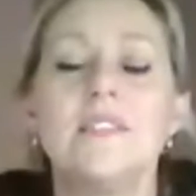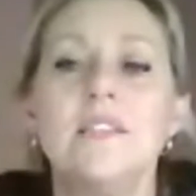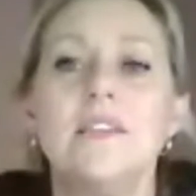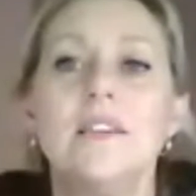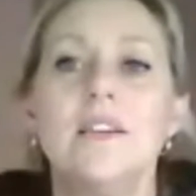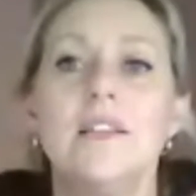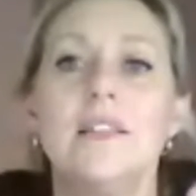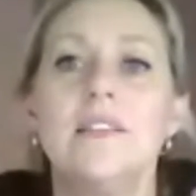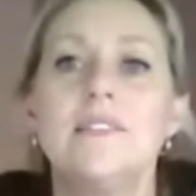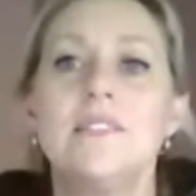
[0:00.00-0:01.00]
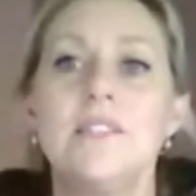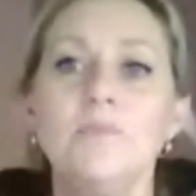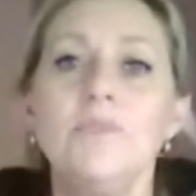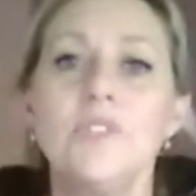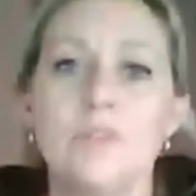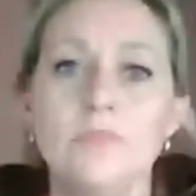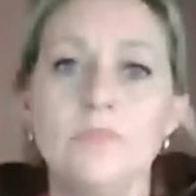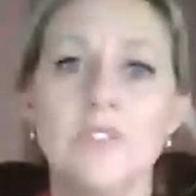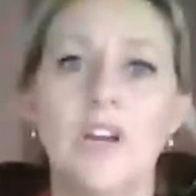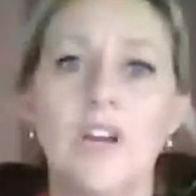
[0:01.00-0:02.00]
the the
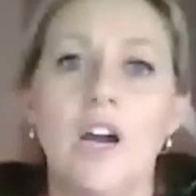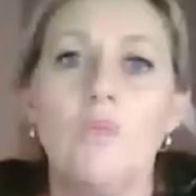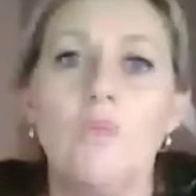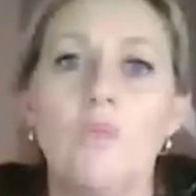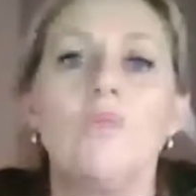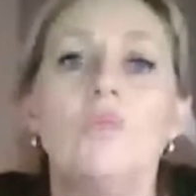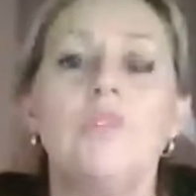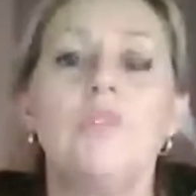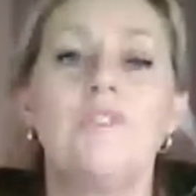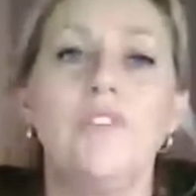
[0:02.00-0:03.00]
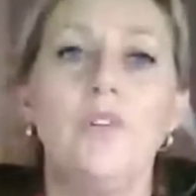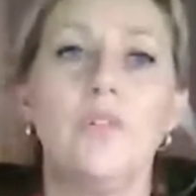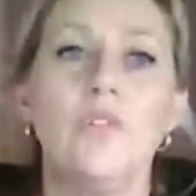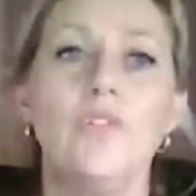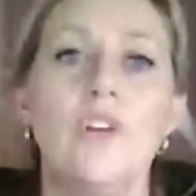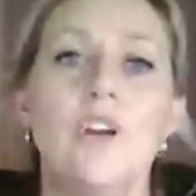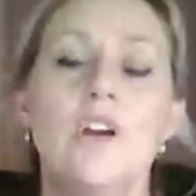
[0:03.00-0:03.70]
symptoms are what the woman feels.